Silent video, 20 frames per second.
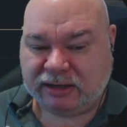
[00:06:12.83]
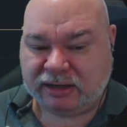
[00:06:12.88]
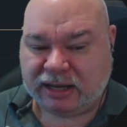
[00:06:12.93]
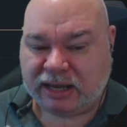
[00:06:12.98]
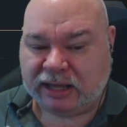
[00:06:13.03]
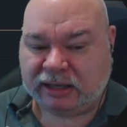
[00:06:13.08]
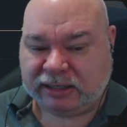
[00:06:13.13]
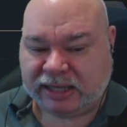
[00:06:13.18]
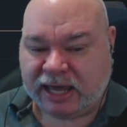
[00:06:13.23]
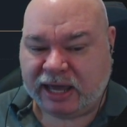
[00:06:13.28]

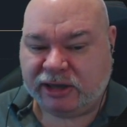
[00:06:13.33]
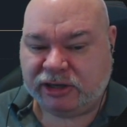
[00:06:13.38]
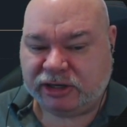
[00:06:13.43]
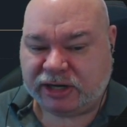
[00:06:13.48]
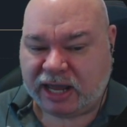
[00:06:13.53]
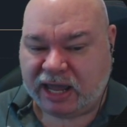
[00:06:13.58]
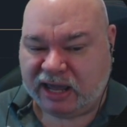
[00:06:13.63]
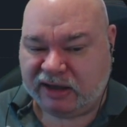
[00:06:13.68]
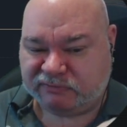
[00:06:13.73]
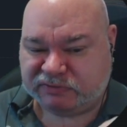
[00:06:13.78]
allow you to
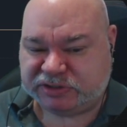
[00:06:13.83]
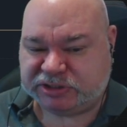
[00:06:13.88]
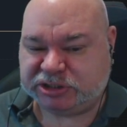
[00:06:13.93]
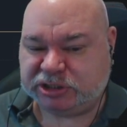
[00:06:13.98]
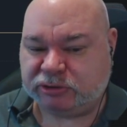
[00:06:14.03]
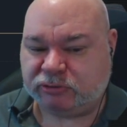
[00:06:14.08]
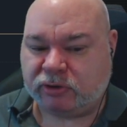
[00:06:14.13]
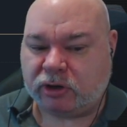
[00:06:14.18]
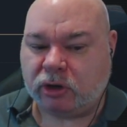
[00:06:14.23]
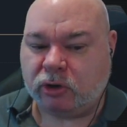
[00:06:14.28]
have
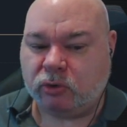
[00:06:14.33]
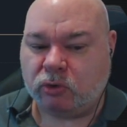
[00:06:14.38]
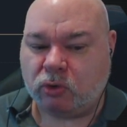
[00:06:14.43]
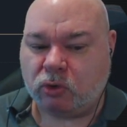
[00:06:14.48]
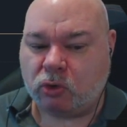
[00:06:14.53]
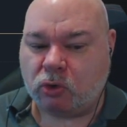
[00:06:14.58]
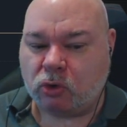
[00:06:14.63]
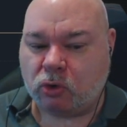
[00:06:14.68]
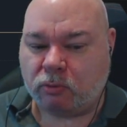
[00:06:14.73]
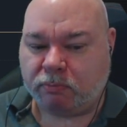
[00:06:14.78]
0
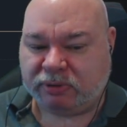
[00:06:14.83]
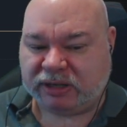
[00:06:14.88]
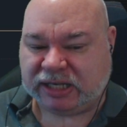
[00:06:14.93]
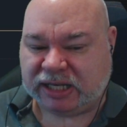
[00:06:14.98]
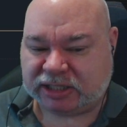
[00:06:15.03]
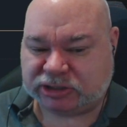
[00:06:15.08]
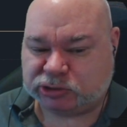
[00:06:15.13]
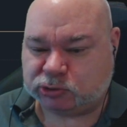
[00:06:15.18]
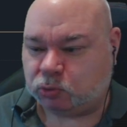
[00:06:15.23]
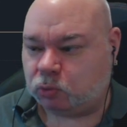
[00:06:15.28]
or
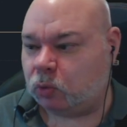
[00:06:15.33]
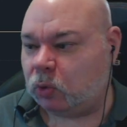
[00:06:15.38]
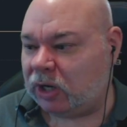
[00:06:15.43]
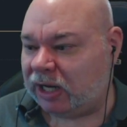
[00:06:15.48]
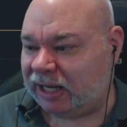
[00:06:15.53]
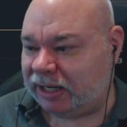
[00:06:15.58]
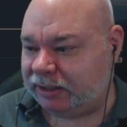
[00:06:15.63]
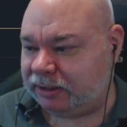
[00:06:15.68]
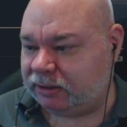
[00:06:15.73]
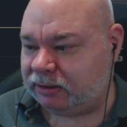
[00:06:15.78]

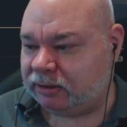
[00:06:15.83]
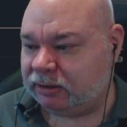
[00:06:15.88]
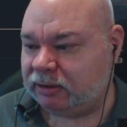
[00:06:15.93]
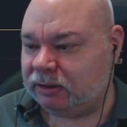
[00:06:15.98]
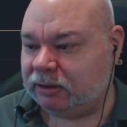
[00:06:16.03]
+1